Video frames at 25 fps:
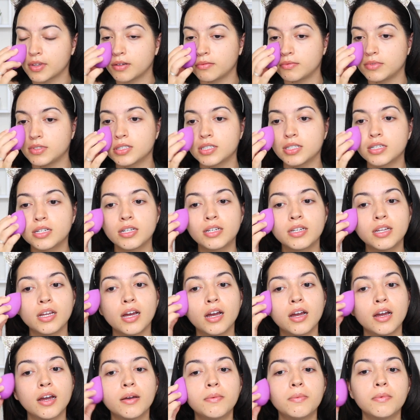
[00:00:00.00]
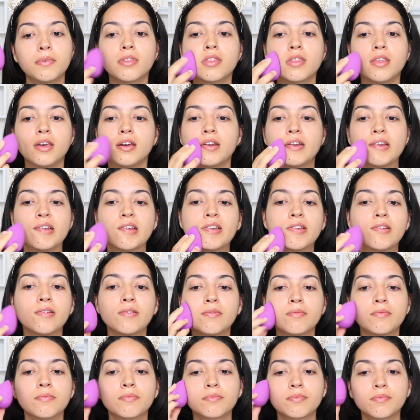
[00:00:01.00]
just going to dab that
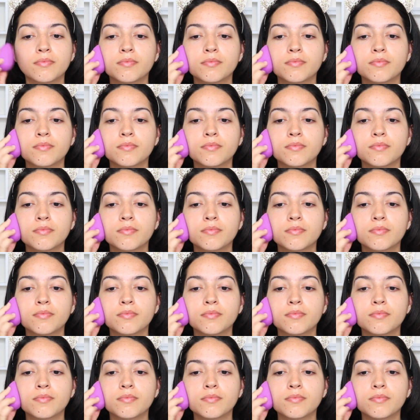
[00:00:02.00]
in.